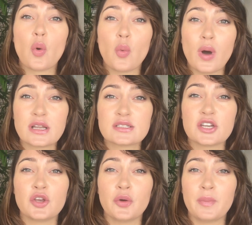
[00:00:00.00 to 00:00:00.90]
what
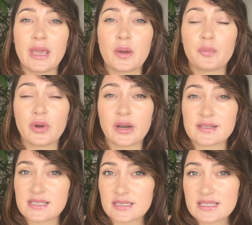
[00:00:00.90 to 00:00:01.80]
your makeup
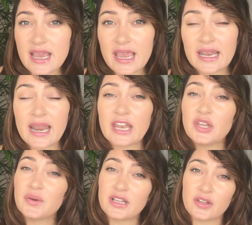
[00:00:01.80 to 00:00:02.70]
products contain, and
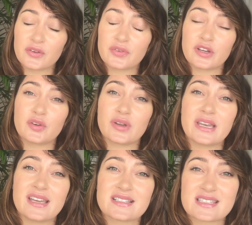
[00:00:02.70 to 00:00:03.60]
you can look for
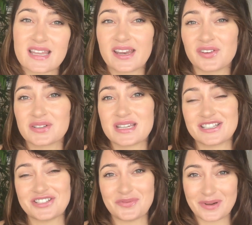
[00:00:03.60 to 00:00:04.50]
ingredients that
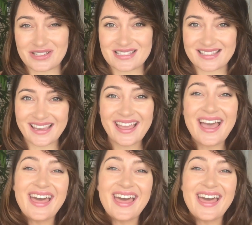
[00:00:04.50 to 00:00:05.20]
irritate you personally.